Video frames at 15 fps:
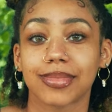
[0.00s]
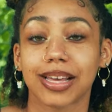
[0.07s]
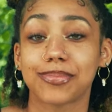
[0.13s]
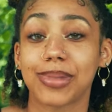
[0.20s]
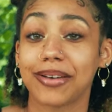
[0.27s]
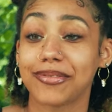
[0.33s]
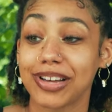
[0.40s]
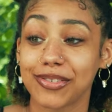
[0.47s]

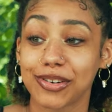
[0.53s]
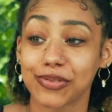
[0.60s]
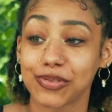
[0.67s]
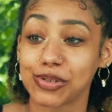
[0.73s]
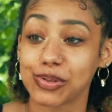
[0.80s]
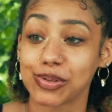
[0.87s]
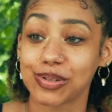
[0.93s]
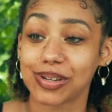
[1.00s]
My favorite
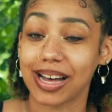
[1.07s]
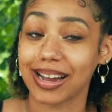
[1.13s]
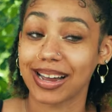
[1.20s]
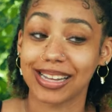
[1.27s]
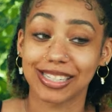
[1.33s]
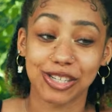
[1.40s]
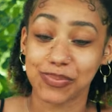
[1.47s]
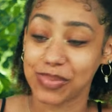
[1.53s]
food, I
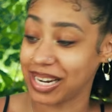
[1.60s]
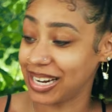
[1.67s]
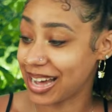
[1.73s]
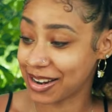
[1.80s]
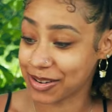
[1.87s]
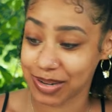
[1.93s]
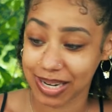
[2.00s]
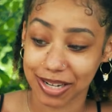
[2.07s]
got too many, I
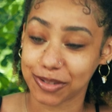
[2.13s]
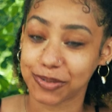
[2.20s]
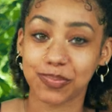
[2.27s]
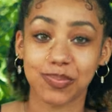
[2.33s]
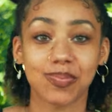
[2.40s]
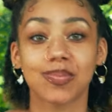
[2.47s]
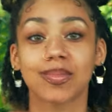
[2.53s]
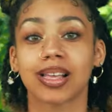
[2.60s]
don't know.
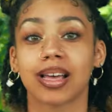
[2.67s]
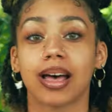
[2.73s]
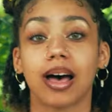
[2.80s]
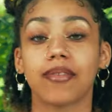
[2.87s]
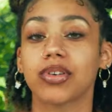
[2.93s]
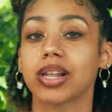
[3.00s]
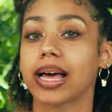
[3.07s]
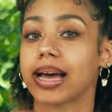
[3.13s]
I
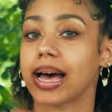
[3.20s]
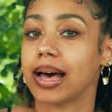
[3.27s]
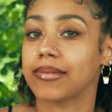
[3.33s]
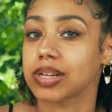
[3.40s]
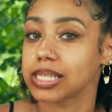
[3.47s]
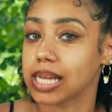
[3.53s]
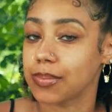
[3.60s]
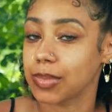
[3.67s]
feel like I have
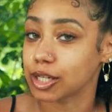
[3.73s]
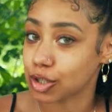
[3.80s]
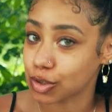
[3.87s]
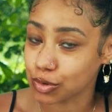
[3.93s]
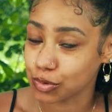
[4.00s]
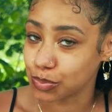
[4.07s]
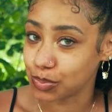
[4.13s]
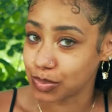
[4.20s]
to say
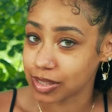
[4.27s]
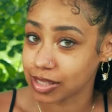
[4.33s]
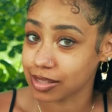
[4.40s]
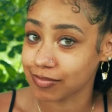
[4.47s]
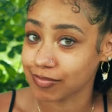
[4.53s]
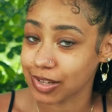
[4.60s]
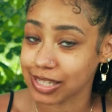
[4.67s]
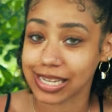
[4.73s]
mushrooms
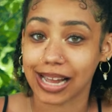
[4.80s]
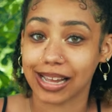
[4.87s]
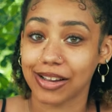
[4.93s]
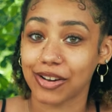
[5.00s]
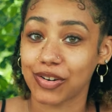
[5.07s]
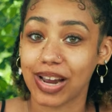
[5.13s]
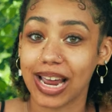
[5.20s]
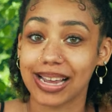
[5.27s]
because I
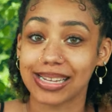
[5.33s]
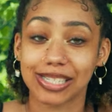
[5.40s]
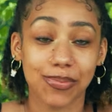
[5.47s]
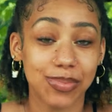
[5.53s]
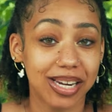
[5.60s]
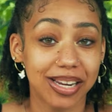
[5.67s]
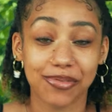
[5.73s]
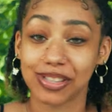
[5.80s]
can create so
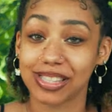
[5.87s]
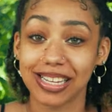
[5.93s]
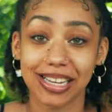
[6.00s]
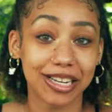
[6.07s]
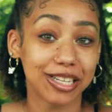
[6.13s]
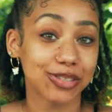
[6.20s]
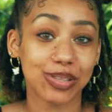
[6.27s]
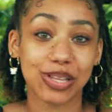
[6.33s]
many different
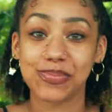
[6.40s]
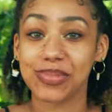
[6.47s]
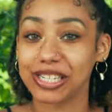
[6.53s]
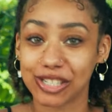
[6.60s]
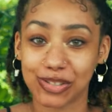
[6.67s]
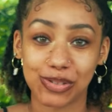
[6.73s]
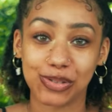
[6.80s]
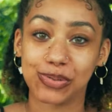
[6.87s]
things with the
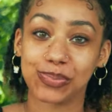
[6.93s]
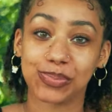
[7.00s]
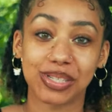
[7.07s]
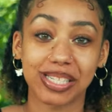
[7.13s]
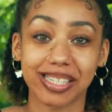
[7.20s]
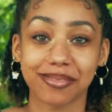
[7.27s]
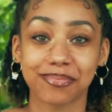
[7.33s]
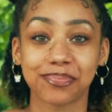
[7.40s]

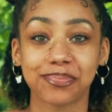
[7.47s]
mushrooms.